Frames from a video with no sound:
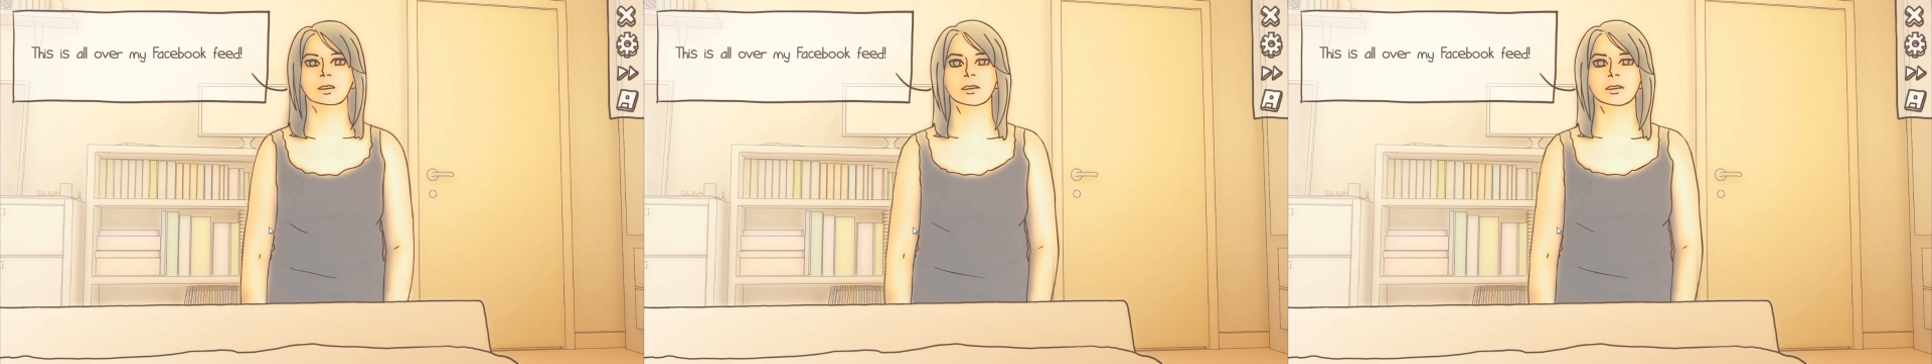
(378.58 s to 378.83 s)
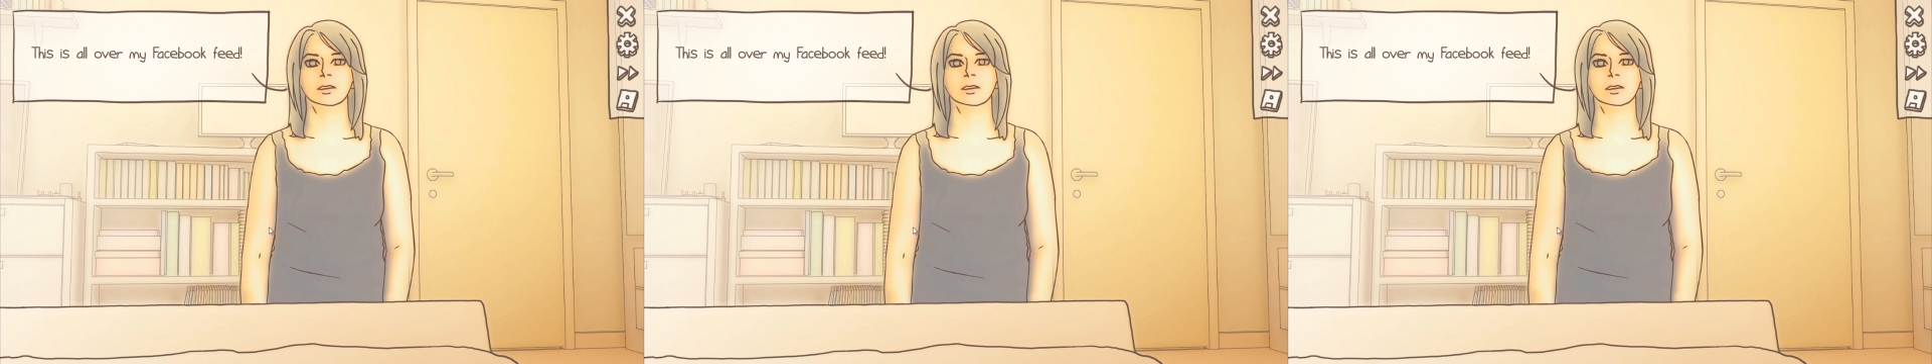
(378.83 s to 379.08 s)

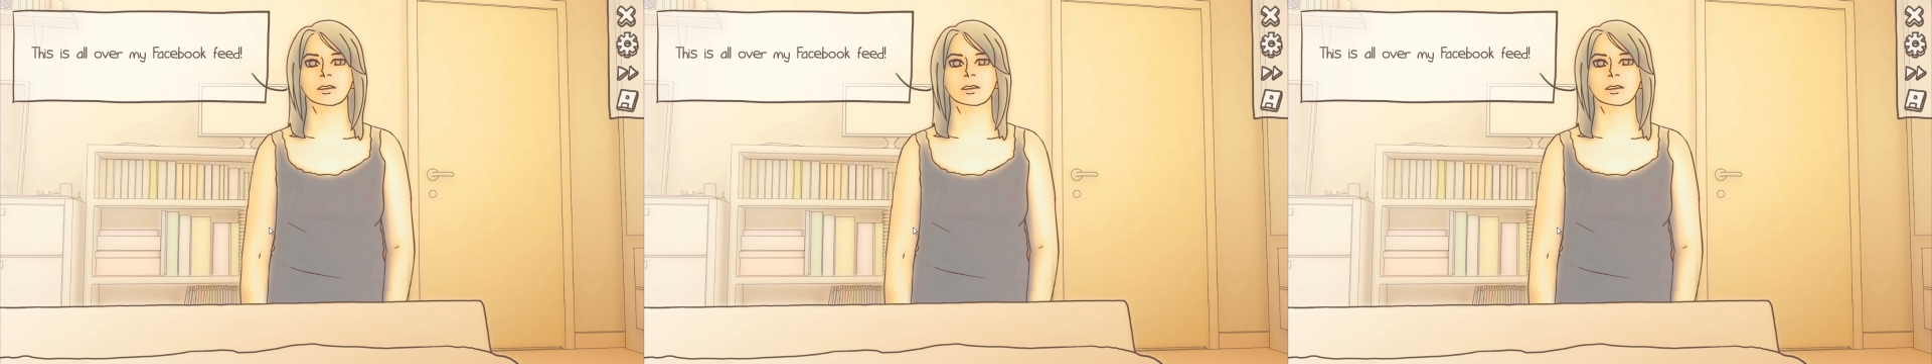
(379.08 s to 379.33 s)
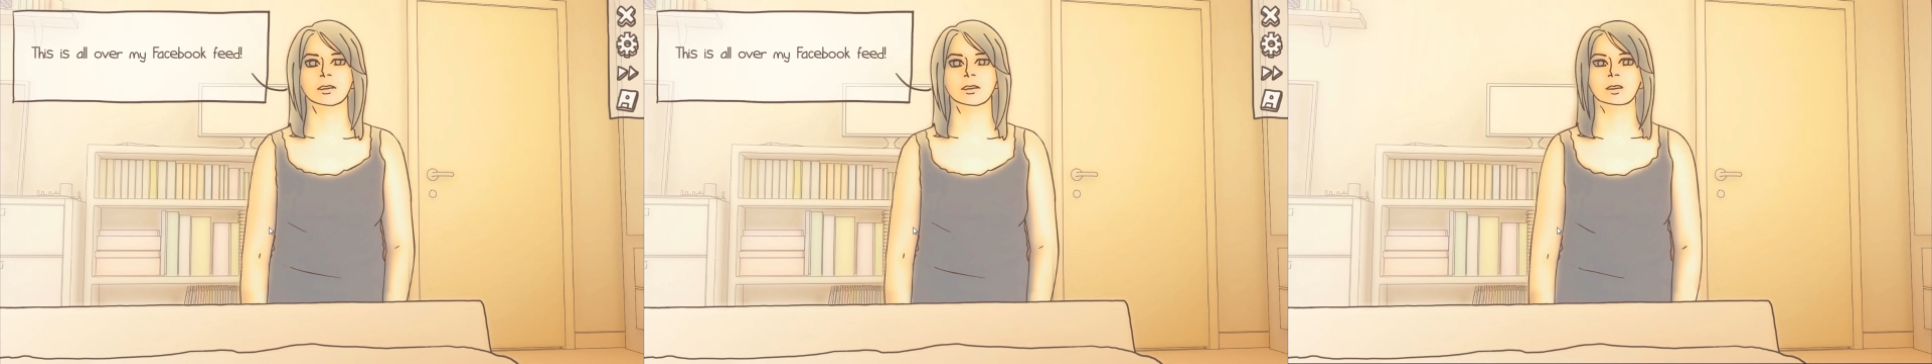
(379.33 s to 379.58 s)

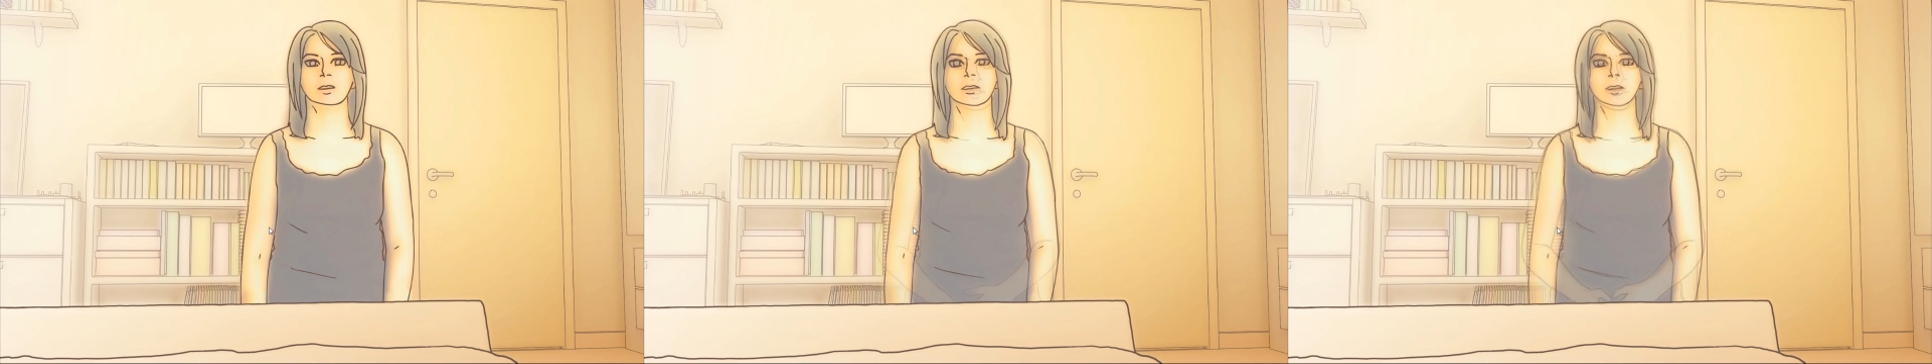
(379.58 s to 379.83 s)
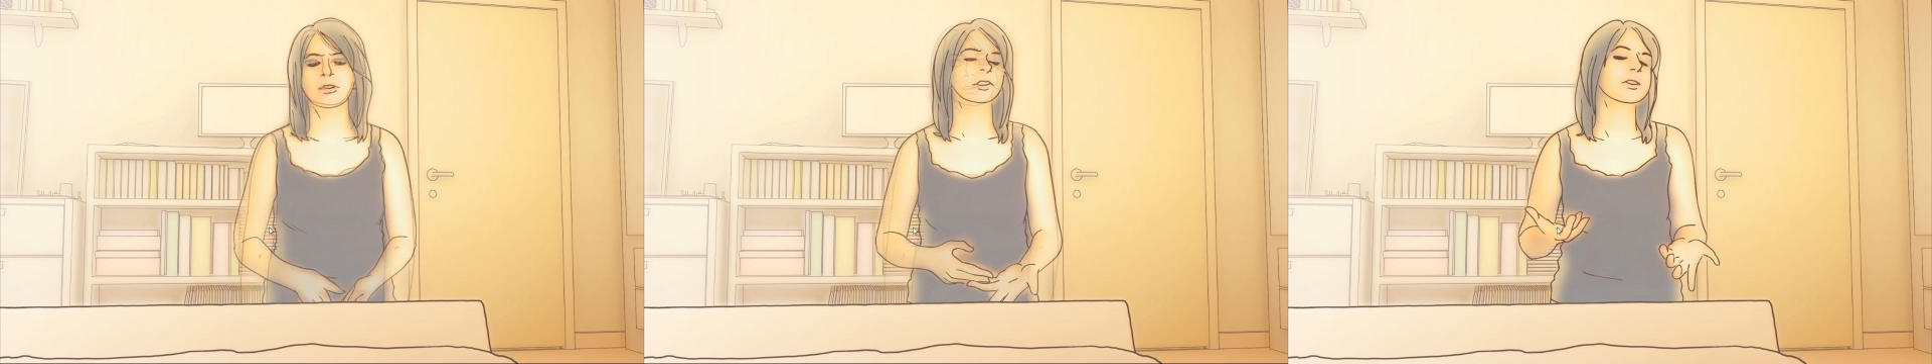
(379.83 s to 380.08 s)
Fuck.
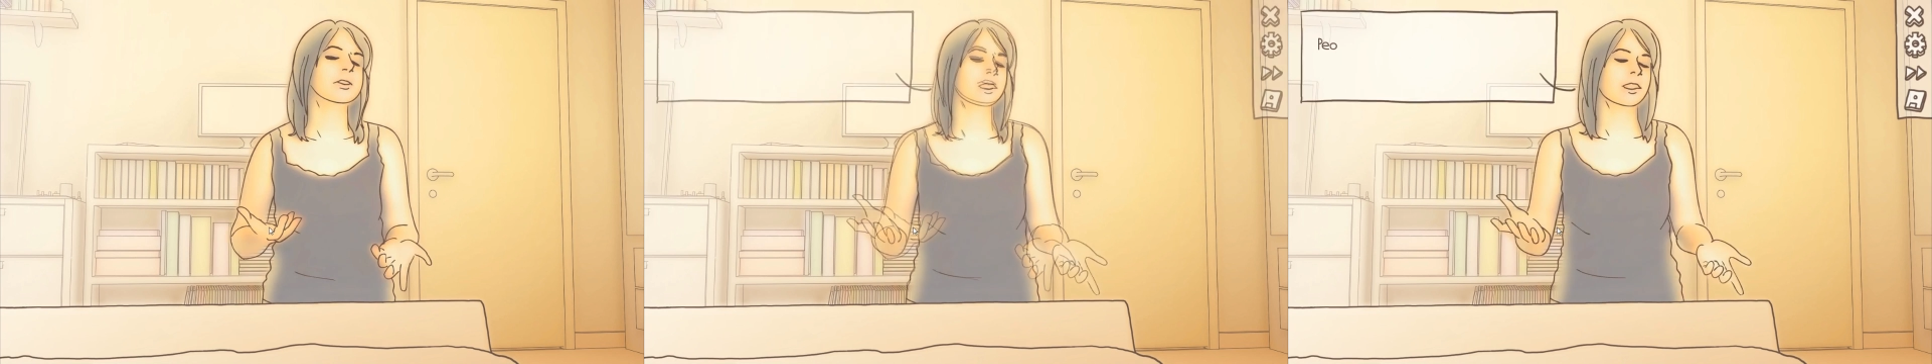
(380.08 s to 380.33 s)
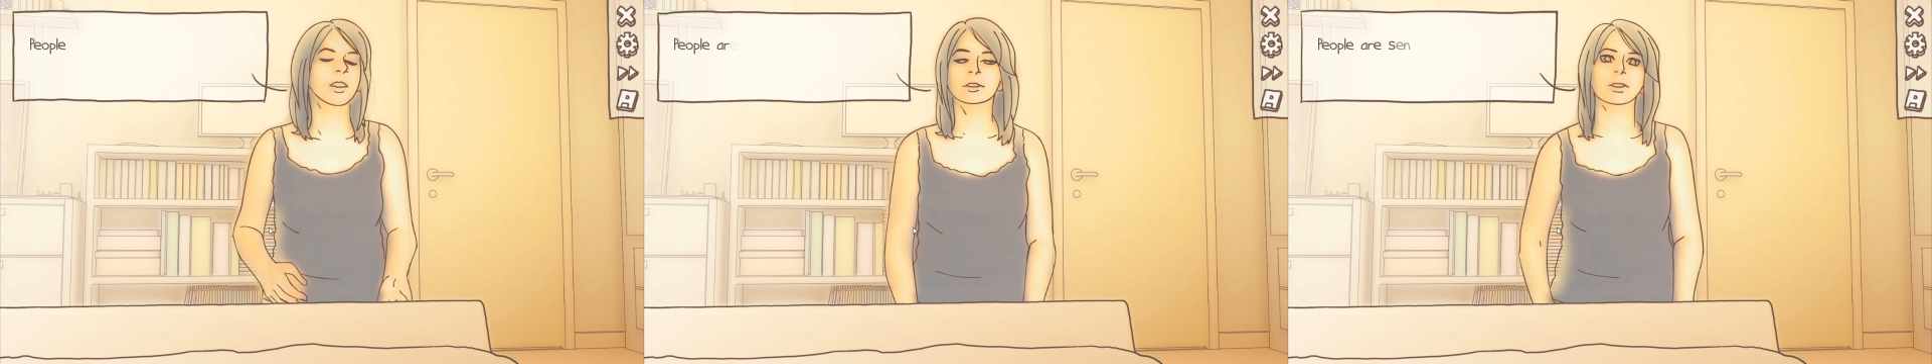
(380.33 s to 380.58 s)

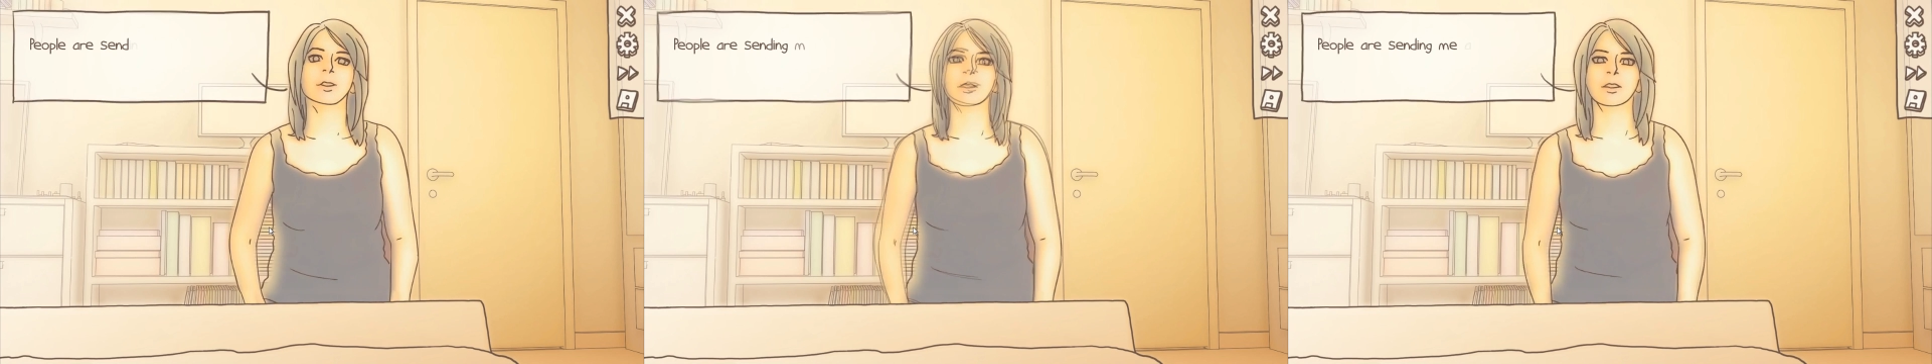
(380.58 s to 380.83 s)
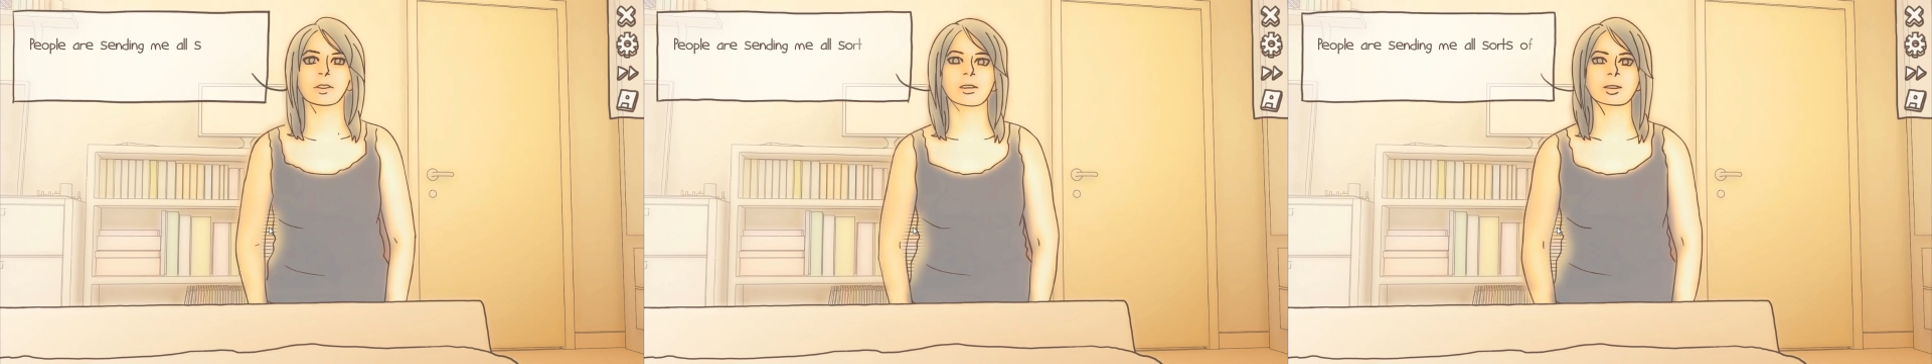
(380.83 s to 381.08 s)

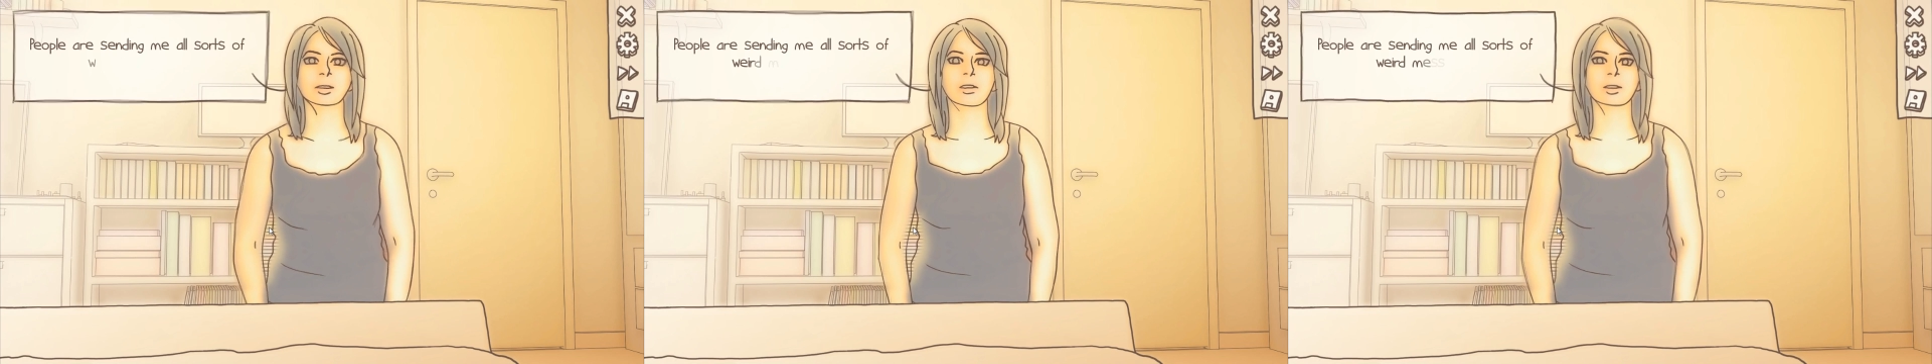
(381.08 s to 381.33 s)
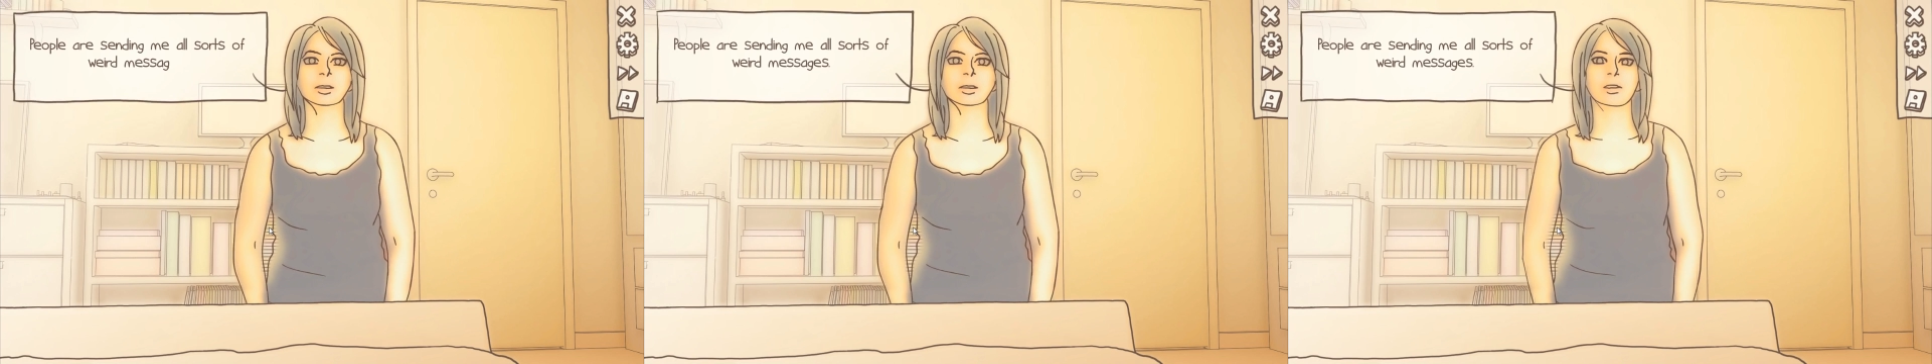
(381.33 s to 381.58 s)
Okay,
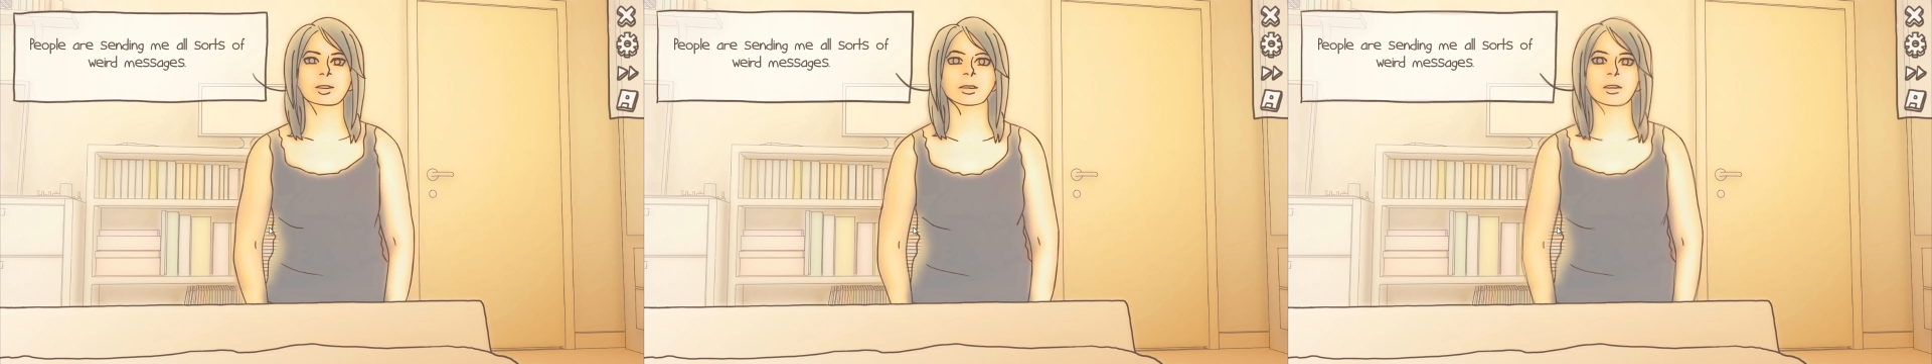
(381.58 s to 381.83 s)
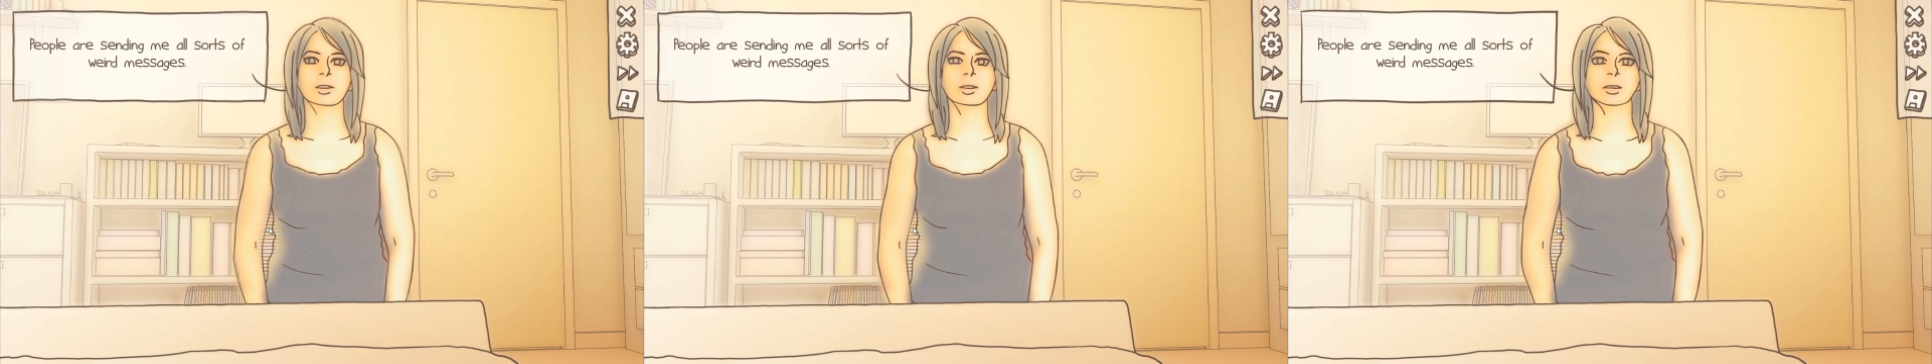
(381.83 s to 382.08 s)
we
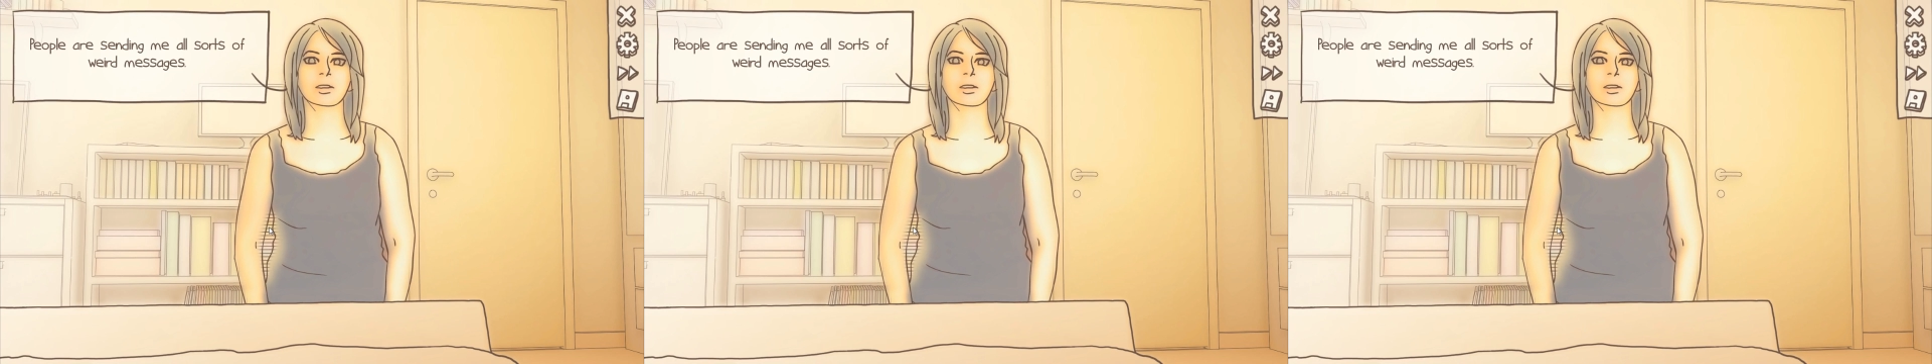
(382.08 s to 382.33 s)
fucked up.